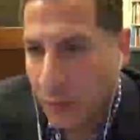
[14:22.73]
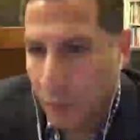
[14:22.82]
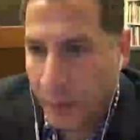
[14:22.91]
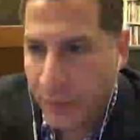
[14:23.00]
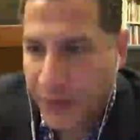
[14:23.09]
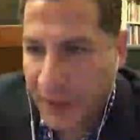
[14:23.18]

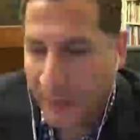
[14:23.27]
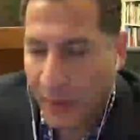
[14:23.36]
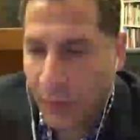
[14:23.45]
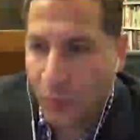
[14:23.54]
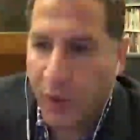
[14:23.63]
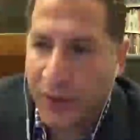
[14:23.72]
when we think
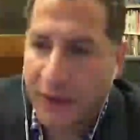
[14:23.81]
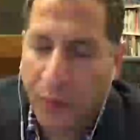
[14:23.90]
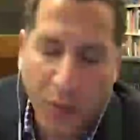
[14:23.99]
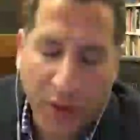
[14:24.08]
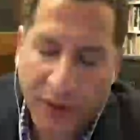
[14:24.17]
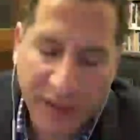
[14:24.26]
about where did
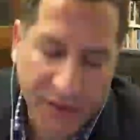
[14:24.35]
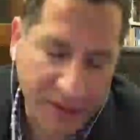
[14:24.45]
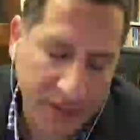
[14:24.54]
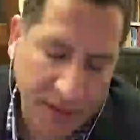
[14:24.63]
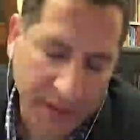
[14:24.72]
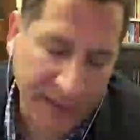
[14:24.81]

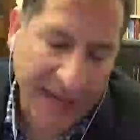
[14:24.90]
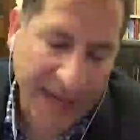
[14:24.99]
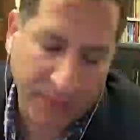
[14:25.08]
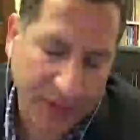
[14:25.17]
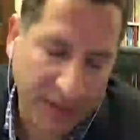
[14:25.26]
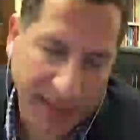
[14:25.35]
the
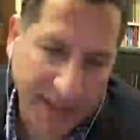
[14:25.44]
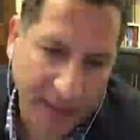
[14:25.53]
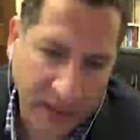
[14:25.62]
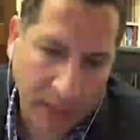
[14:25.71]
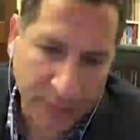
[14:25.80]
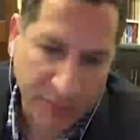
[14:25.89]
name think
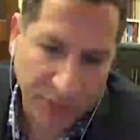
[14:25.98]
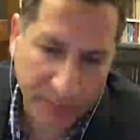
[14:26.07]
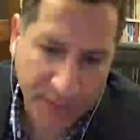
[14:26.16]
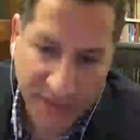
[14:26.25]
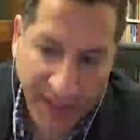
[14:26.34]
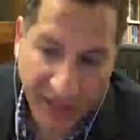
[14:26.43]
tank comes from,
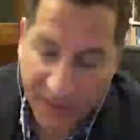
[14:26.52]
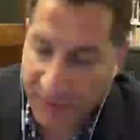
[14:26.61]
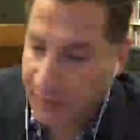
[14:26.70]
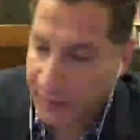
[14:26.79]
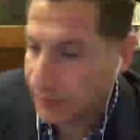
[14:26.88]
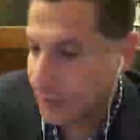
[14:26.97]
and
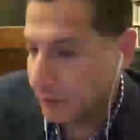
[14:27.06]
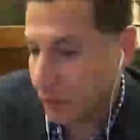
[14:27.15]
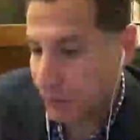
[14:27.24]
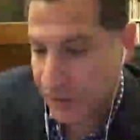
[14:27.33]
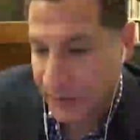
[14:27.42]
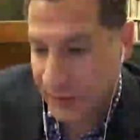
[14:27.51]
it
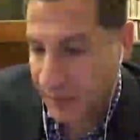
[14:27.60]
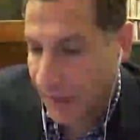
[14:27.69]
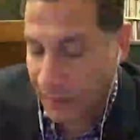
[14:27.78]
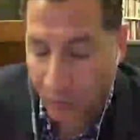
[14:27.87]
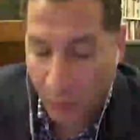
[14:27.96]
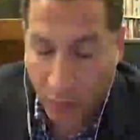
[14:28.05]
emerges
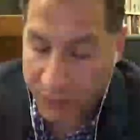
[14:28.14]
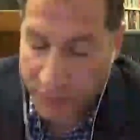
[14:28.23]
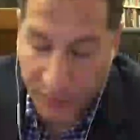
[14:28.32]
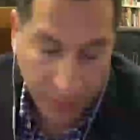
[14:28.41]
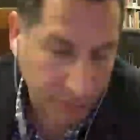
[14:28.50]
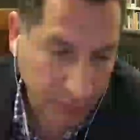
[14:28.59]
out of World War
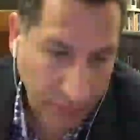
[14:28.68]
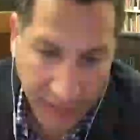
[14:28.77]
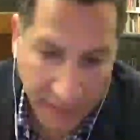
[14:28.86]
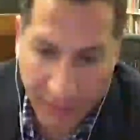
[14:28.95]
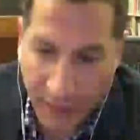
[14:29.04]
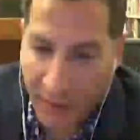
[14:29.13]
II,
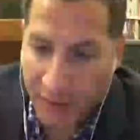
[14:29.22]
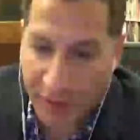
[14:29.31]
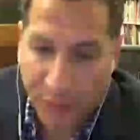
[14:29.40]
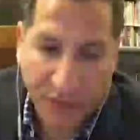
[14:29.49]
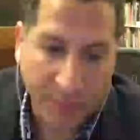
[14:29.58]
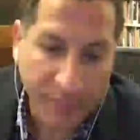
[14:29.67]
right?
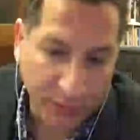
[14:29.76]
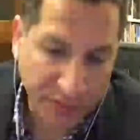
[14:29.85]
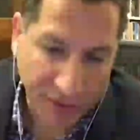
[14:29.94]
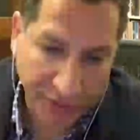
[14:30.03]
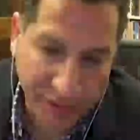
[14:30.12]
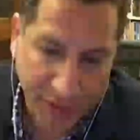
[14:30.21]
This was a
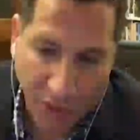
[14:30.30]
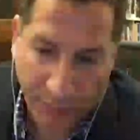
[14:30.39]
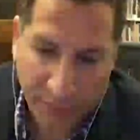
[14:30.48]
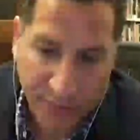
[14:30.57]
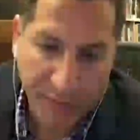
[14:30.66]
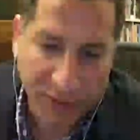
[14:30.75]
military term. It
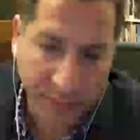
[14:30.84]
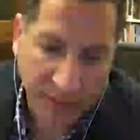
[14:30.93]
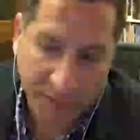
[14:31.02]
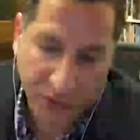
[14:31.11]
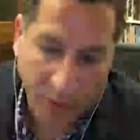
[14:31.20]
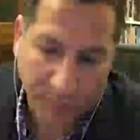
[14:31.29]
was supposed to be
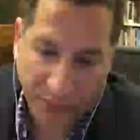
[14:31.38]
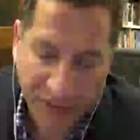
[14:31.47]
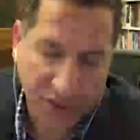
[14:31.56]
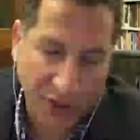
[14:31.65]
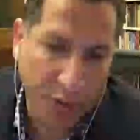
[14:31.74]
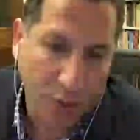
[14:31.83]
a term for a
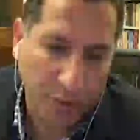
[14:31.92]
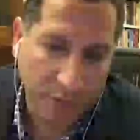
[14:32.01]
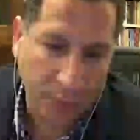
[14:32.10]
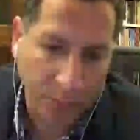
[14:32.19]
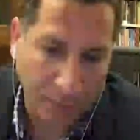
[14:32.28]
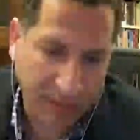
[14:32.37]
secure
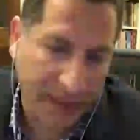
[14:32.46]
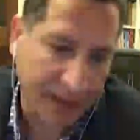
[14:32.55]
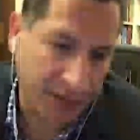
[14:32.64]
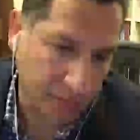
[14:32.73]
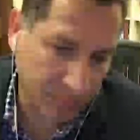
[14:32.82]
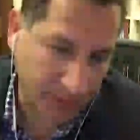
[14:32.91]
room where planning
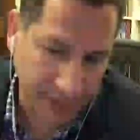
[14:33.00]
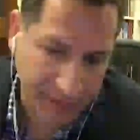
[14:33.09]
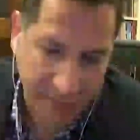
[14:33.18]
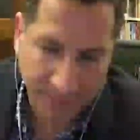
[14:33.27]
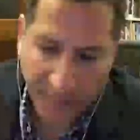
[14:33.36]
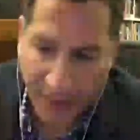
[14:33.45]
took place.